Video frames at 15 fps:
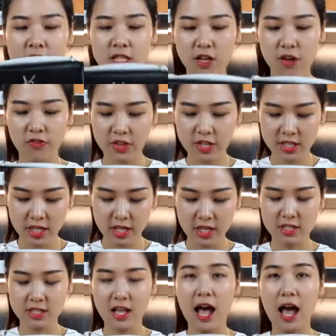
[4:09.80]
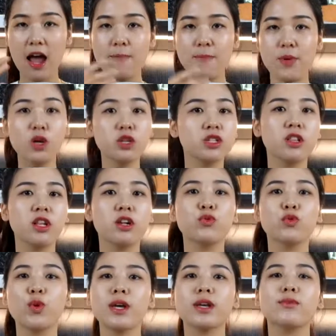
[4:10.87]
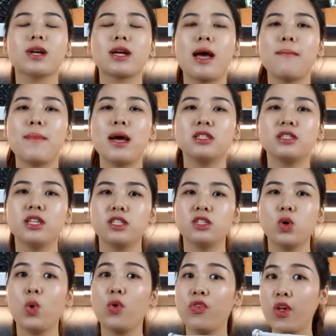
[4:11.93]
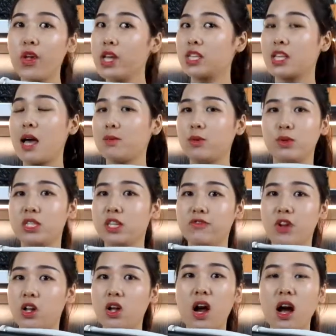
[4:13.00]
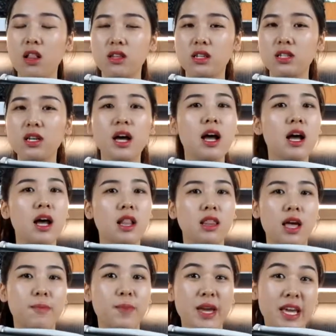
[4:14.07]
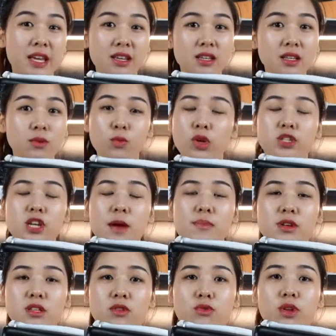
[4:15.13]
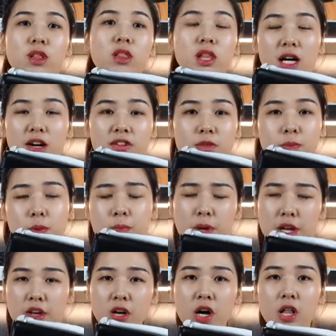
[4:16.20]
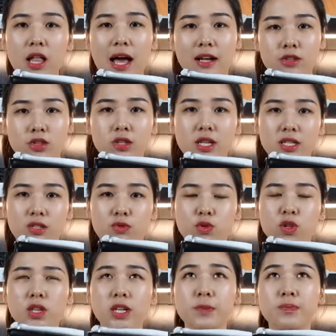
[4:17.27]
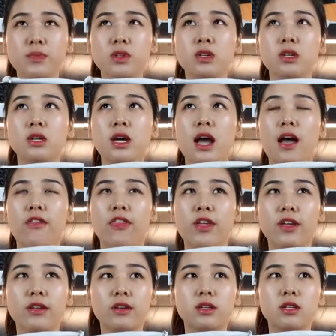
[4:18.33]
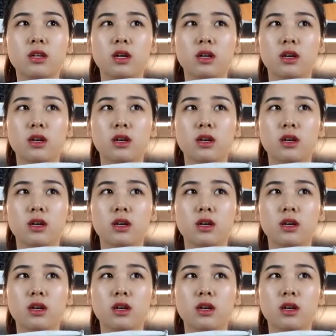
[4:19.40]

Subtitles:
So this is, I personally really recommend it. Although it comes with different color, like pink, which I personally really love, but pink color actually is really, I think